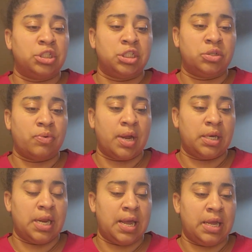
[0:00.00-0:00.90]
just the
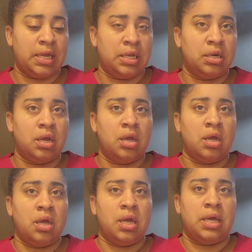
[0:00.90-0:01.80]
right date.
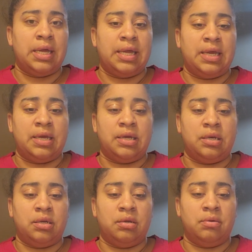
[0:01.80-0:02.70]
And